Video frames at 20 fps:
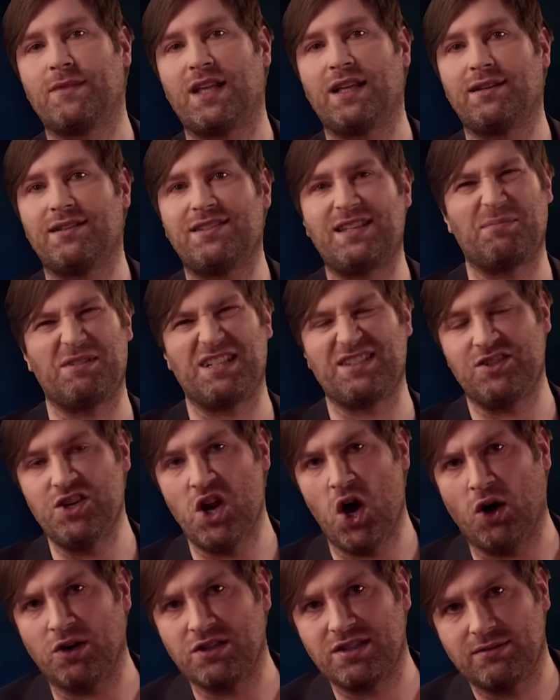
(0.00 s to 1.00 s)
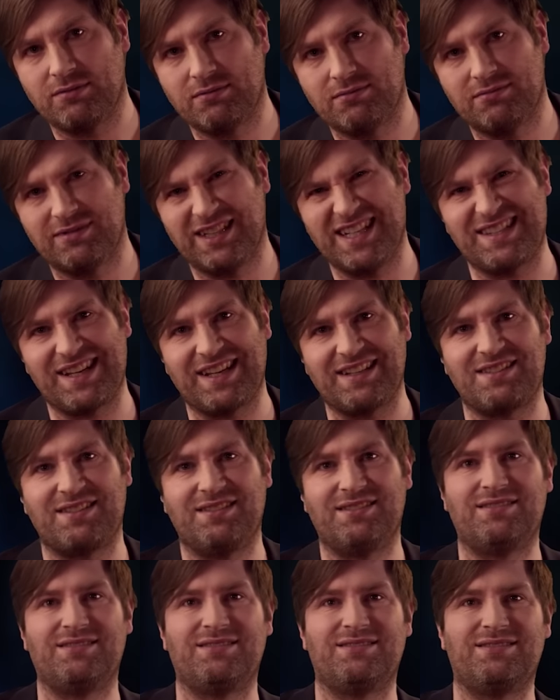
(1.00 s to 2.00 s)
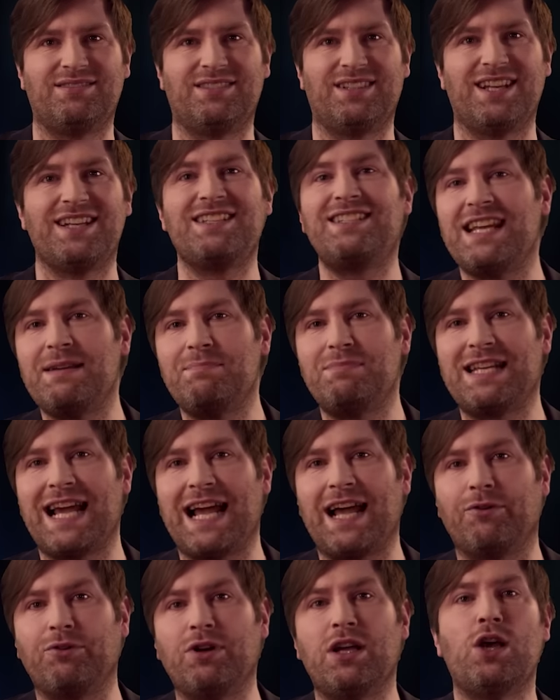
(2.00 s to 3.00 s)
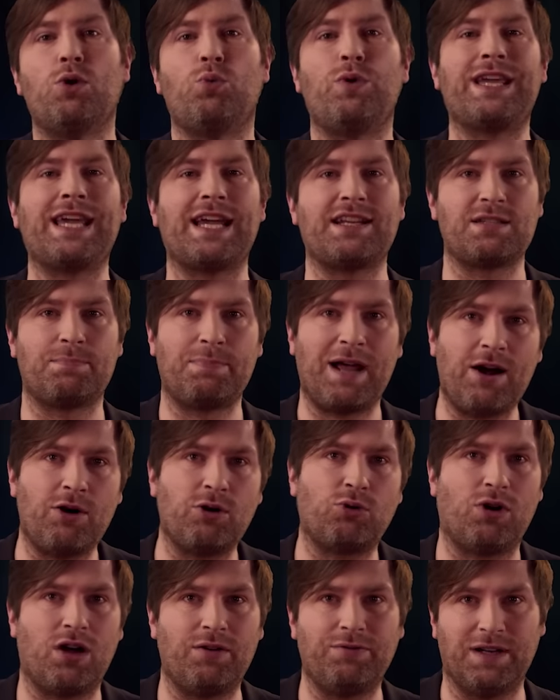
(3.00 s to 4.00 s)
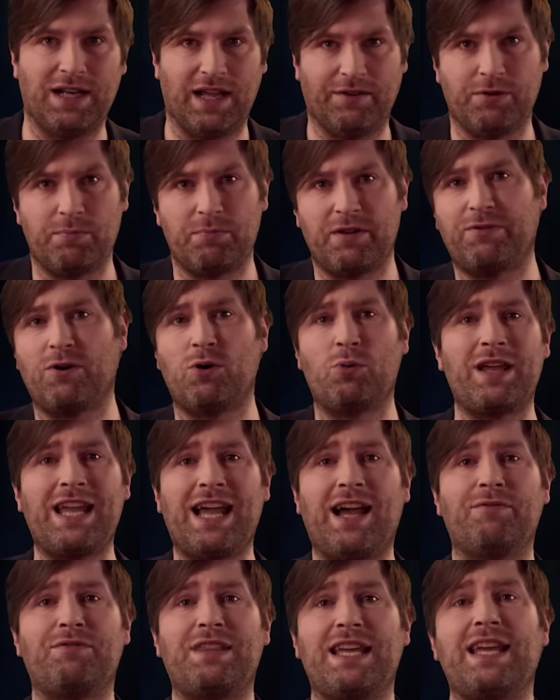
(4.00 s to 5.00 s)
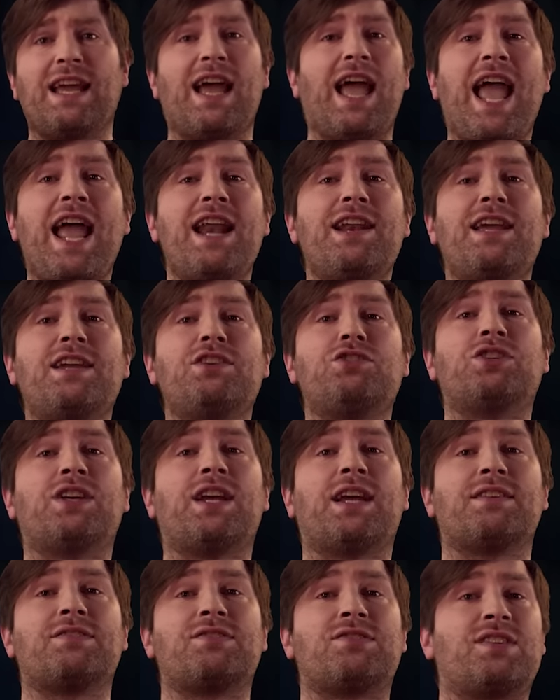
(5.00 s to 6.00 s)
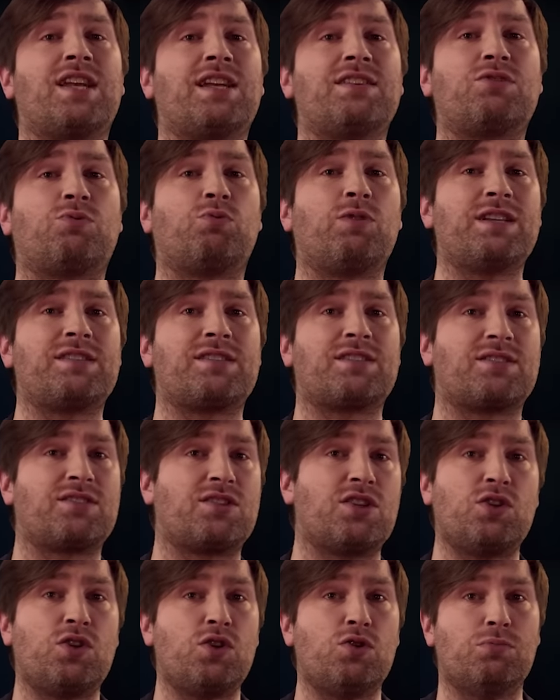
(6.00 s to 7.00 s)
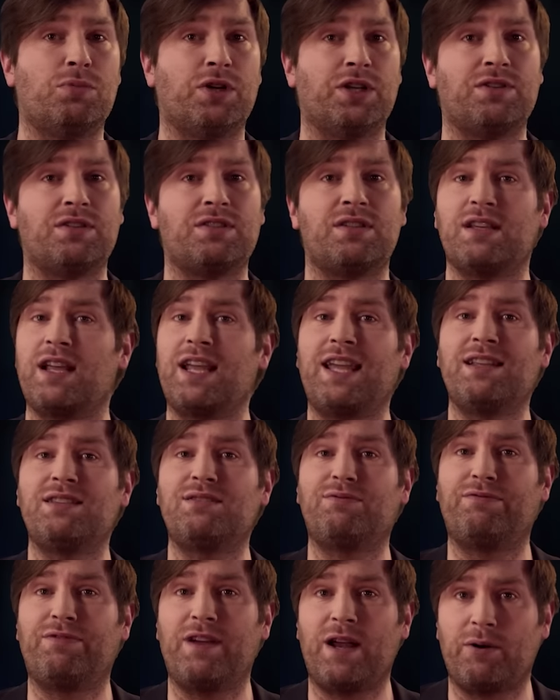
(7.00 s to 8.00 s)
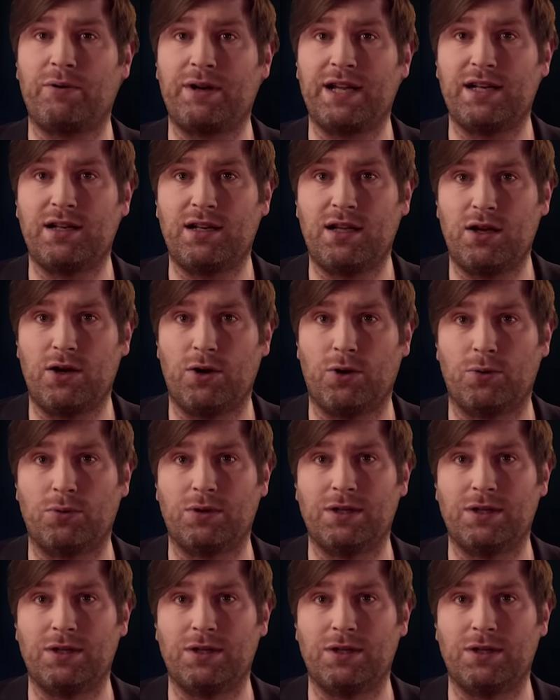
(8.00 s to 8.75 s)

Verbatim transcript: Except it's not, is it? Deep down, we get to paragraph eleven before we have the N H S says risks to human is very low.